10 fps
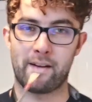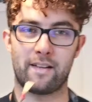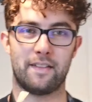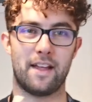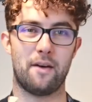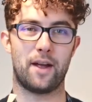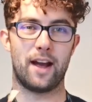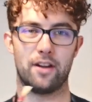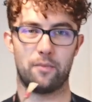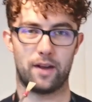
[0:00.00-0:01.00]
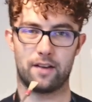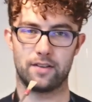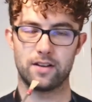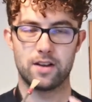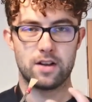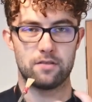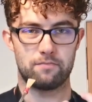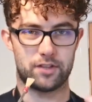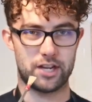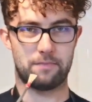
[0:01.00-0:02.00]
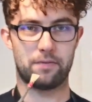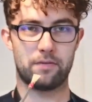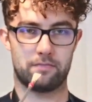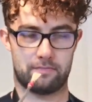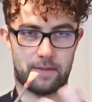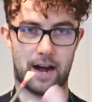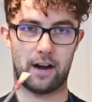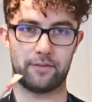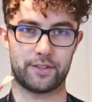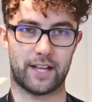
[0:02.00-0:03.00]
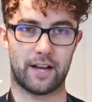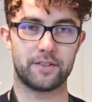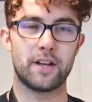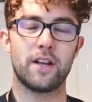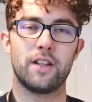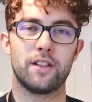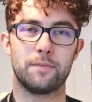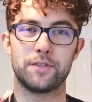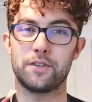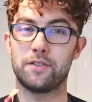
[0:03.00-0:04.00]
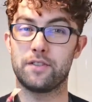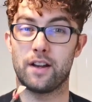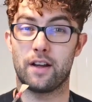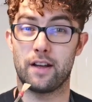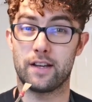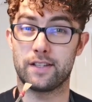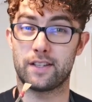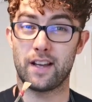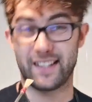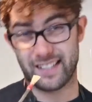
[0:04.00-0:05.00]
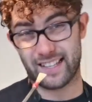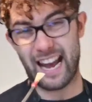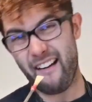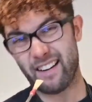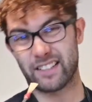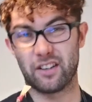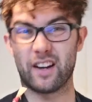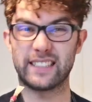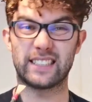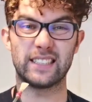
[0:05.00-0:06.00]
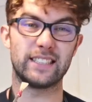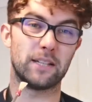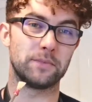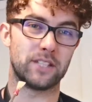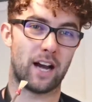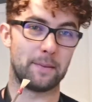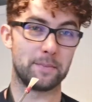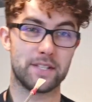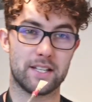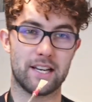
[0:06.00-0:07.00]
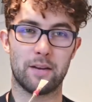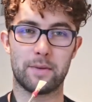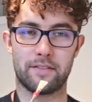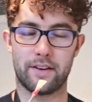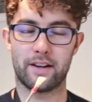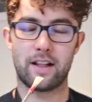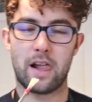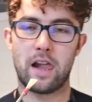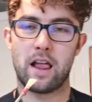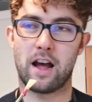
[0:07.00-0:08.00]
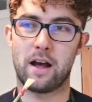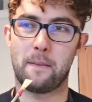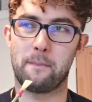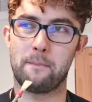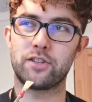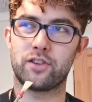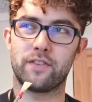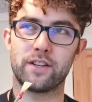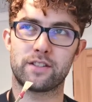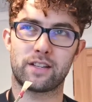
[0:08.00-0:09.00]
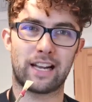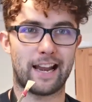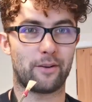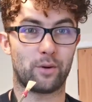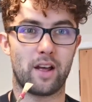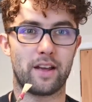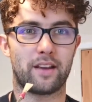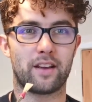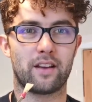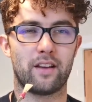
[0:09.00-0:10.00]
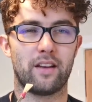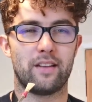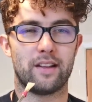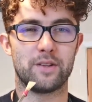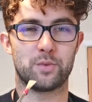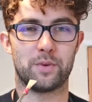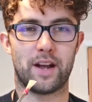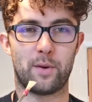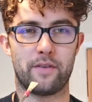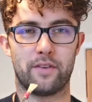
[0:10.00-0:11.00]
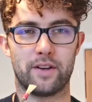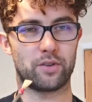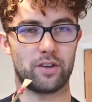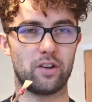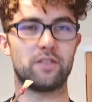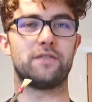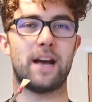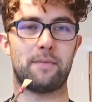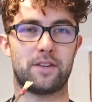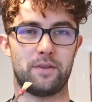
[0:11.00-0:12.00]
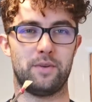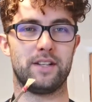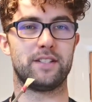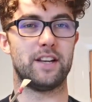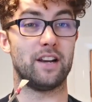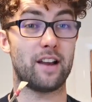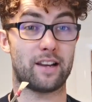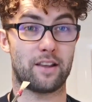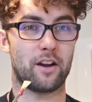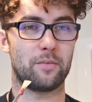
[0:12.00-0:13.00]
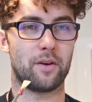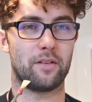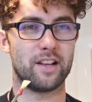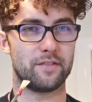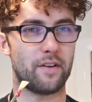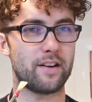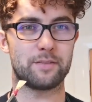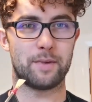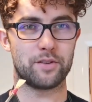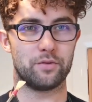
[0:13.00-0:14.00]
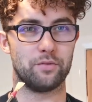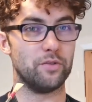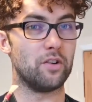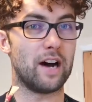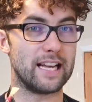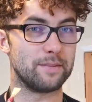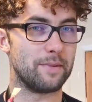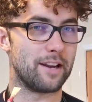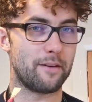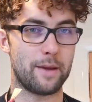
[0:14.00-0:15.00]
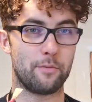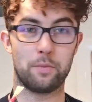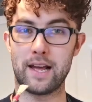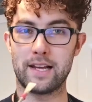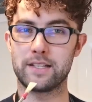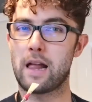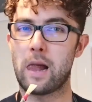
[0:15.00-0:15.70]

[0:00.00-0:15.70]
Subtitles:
there we have it, we have a deep, powerful sound. The bassoon is characterised sometimes as a little bit of a mischievous, clown-like instrument. However, it's got a lot of depth to it, and like the oboe, it's very special. Not as many people play it